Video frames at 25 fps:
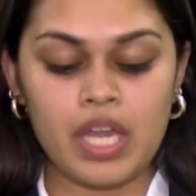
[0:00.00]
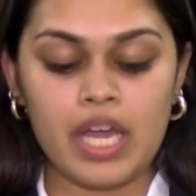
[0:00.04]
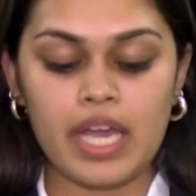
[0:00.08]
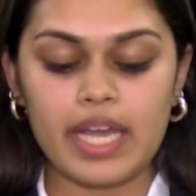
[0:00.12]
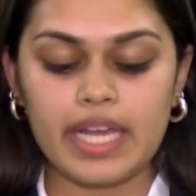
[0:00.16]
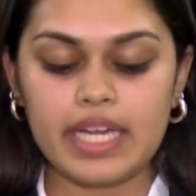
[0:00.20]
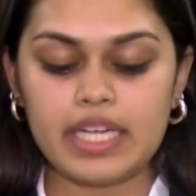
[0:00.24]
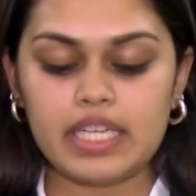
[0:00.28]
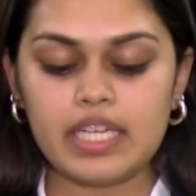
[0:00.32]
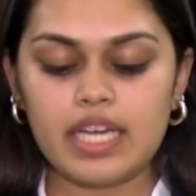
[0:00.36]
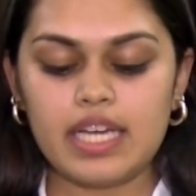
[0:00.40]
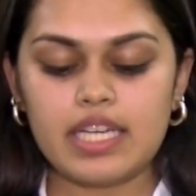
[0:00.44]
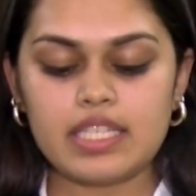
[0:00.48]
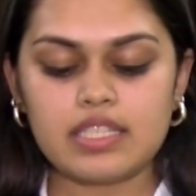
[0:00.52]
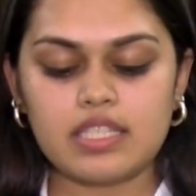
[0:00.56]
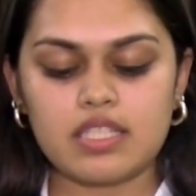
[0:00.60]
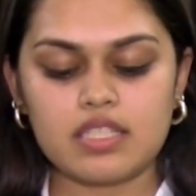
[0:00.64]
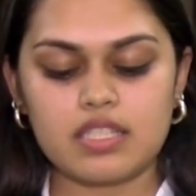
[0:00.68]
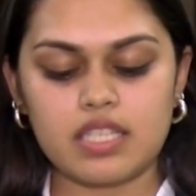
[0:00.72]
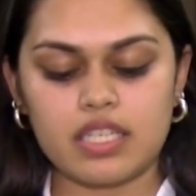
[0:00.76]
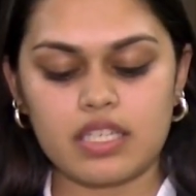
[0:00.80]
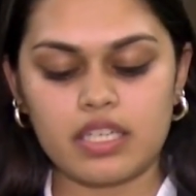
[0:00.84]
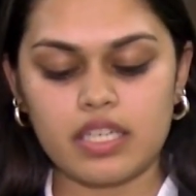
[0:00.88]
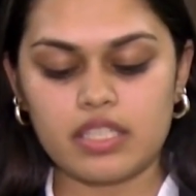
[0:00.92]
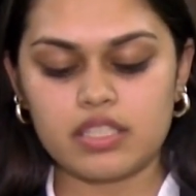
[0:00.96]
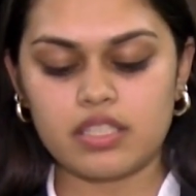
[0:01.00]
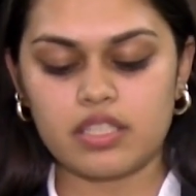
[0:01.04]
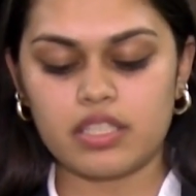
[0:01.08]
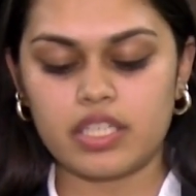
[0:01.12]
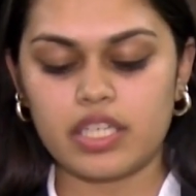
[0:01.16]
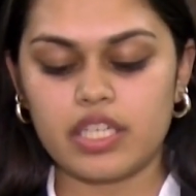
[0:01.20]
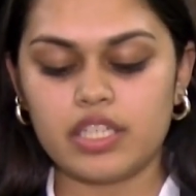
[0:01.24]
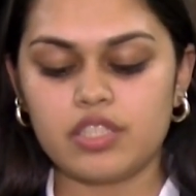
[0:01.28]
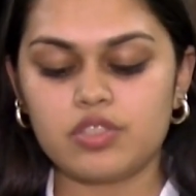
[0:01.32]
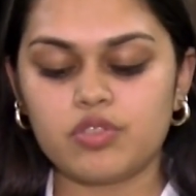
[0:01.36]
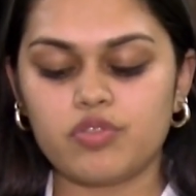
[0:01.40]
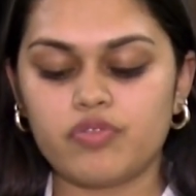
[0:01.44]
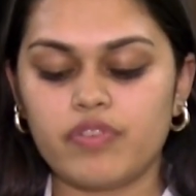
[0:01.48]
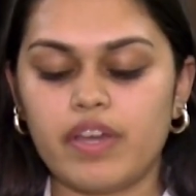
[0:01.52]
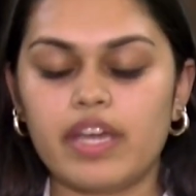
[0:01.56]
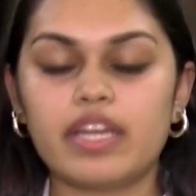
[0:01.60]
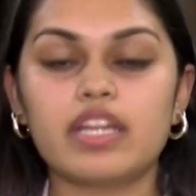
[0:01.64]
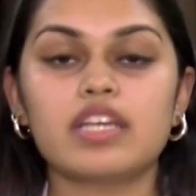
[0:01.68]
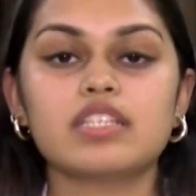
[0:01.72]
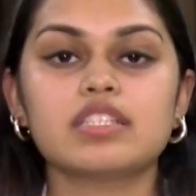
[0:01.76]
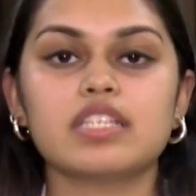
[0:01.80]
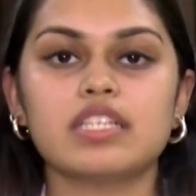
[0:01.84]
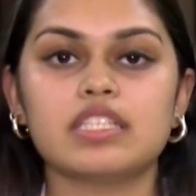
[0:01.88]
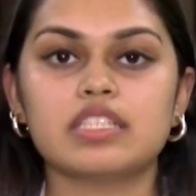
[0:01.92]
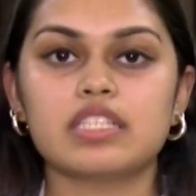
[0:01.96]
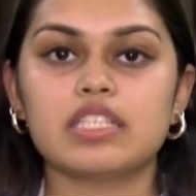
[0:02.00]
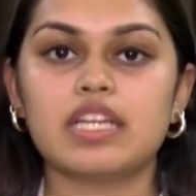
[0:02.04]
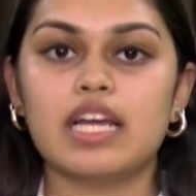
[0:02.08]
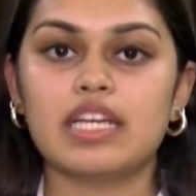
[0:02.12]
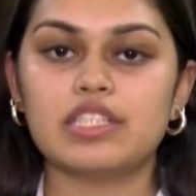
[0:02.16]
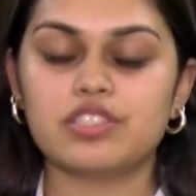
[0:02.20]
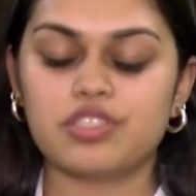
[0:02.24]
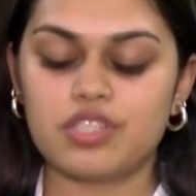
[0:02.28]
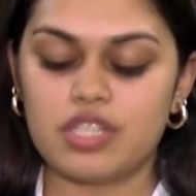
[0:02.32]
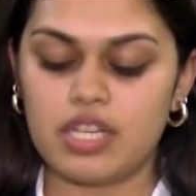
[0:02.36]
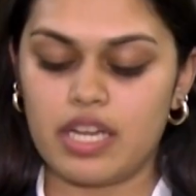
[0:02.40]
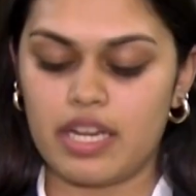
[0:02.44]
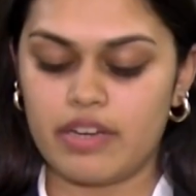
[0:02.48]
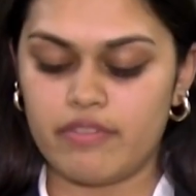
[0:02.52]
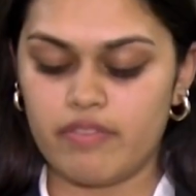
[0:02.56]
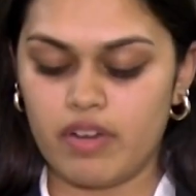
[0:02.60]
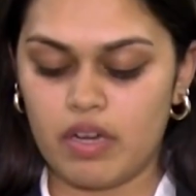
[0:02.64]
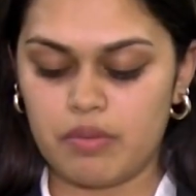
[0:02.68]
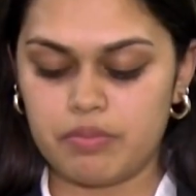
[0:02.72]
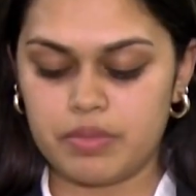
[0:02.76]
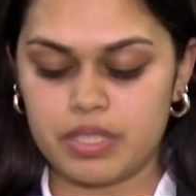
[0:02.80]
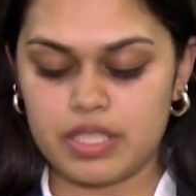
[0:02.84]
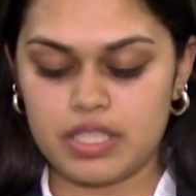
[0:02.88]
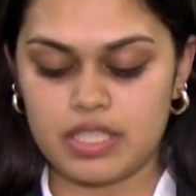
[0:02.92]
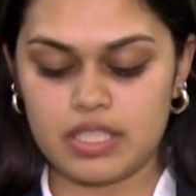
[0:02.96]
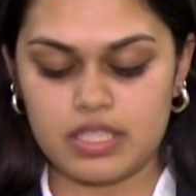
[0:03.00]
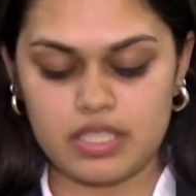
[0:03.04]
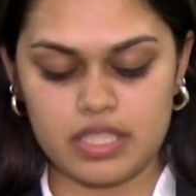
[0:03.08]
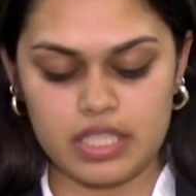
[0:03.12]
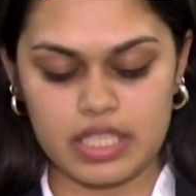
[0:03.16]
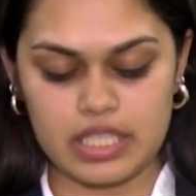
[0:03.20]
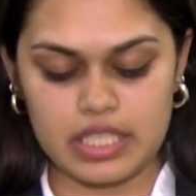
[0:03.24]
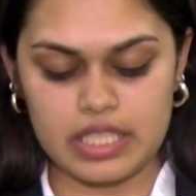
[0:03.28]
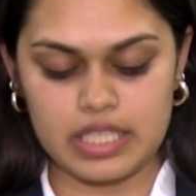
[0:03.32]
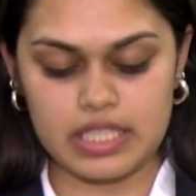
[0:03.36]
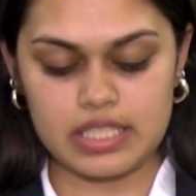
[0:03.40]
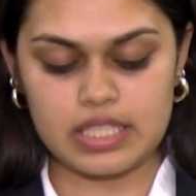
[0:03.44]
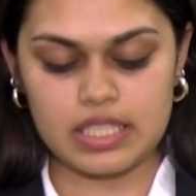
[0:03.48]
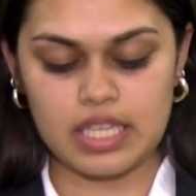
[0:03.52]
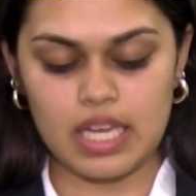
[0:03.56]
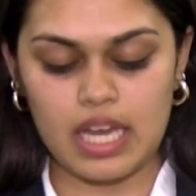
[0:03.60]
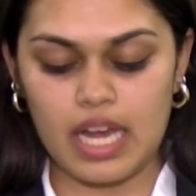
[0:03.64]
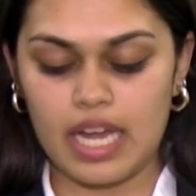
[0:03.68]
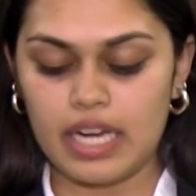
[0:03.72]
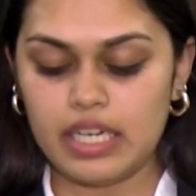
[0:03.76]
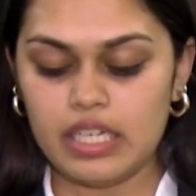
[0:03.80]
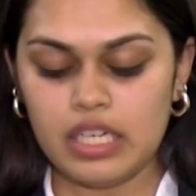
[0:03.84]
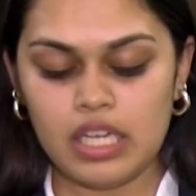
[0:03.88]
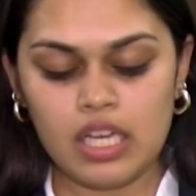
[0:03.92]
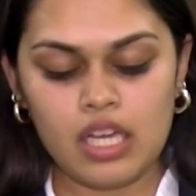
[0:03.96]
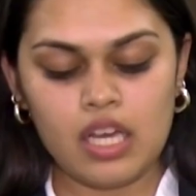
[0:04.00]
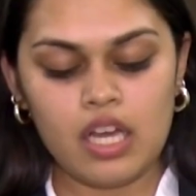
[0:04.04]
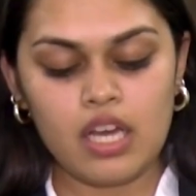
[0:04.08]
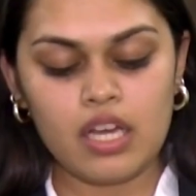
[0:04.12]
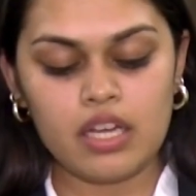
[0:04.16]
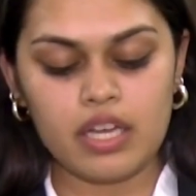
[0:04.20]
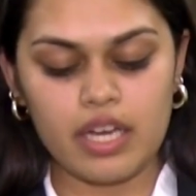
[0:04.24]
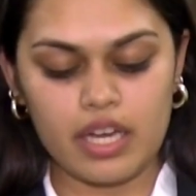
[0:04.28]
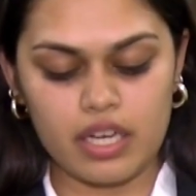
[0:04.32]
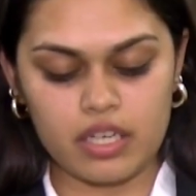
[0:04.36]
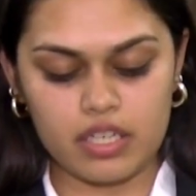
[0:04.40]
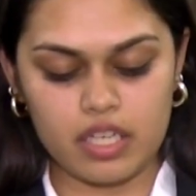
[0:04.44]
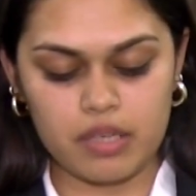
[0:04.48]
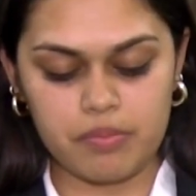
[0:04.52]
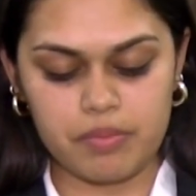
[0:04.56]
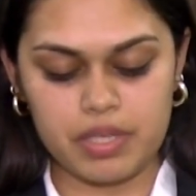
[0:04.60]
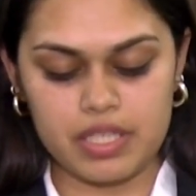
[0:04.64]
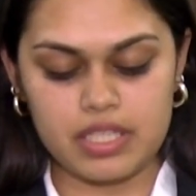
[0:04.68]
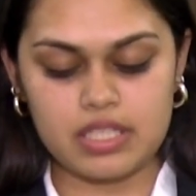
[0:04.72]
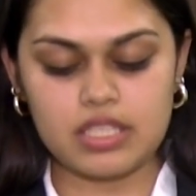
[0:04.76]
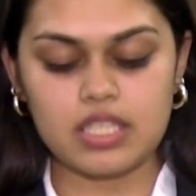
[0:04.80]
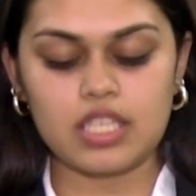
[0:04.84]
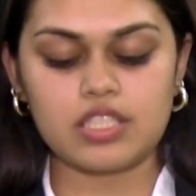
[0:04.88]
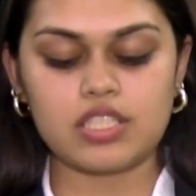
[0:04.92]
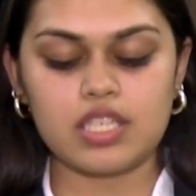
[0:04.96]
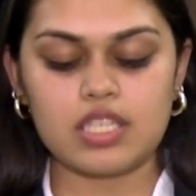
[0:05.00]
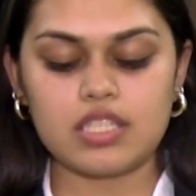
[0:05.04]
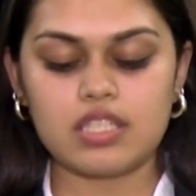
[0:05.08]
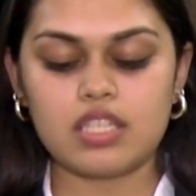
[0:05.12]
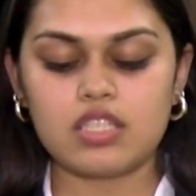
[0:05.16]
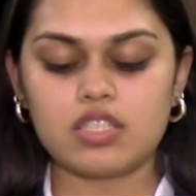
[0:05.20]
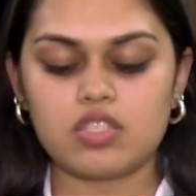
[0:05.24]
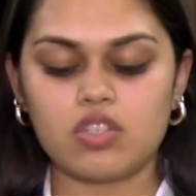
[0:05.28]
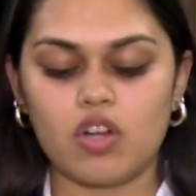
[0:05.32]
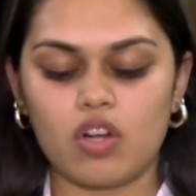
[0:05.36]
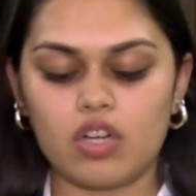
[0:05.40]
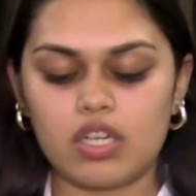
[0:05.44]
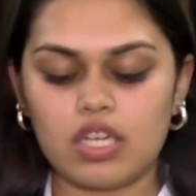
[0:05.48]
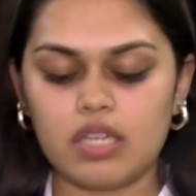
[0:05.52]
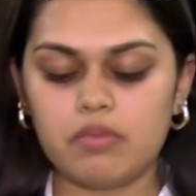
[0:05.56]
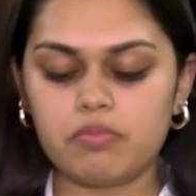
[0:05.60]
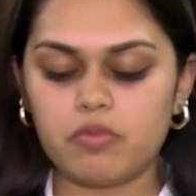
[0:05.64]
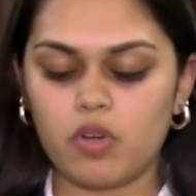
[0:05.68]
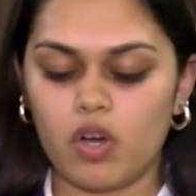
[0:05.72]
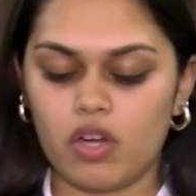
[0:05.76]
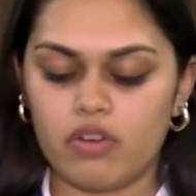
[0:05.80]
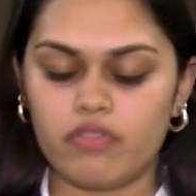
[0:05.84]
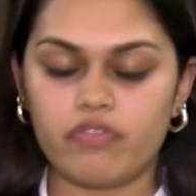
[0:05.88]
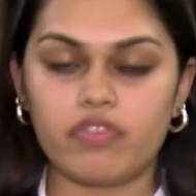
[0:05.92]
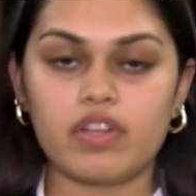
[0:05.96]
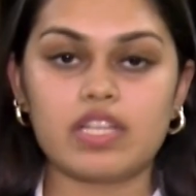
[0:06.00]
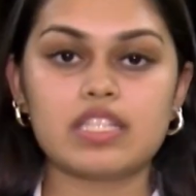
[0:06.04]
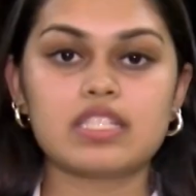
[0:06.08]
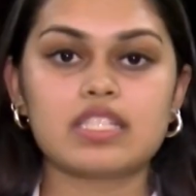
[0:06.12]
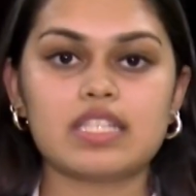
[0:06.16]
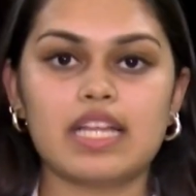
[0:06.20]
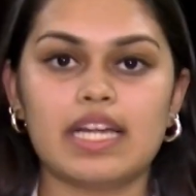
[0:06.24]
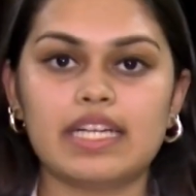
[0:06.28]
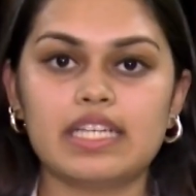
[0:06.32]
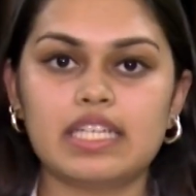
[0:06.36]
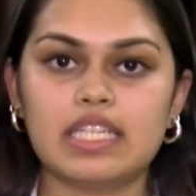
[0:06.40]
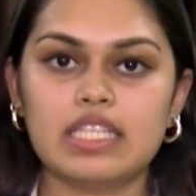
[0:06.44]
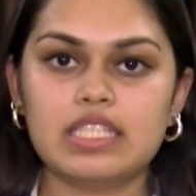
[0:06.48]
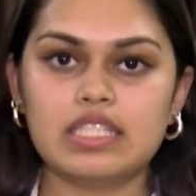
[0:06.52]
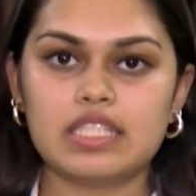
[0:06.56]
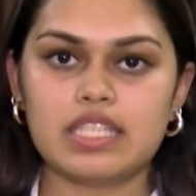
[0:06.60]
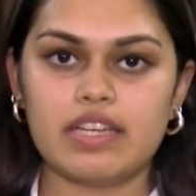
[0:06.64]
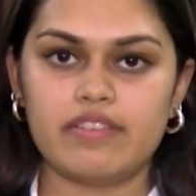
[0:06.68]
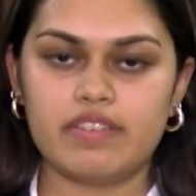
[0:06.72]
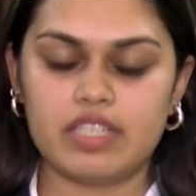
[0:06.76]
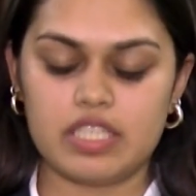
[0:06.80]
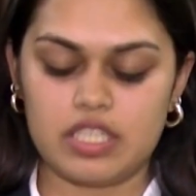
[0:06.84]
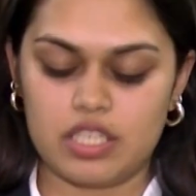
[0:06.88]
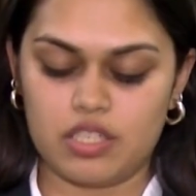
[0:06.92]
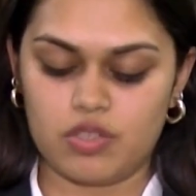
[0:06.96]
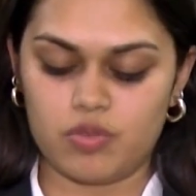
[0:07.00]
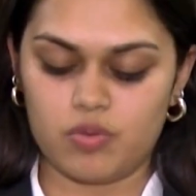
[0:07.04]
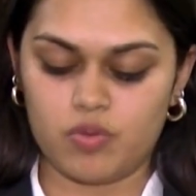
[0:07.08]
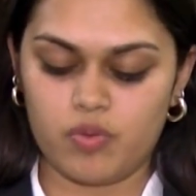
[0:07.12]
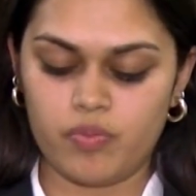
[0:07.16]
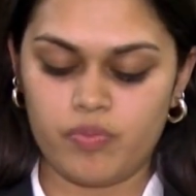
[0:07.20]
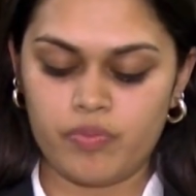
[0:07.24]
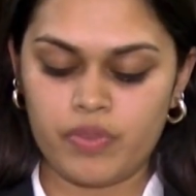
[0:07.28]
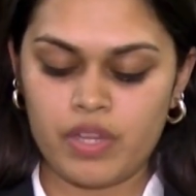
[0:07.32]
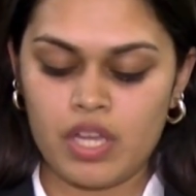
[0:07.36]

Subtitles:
India is a signatory to various international environmental treaties and agreements such as the Stockholm Conference 1972.